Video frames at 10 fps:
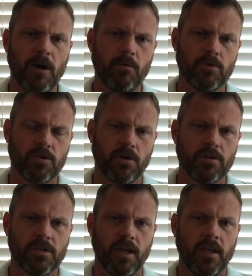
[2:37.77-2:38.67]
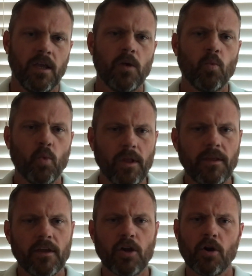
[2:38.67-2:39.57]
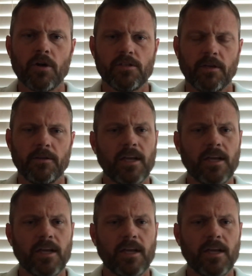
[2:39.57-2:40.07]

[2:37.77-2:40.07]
Bible Church. Really encouraging.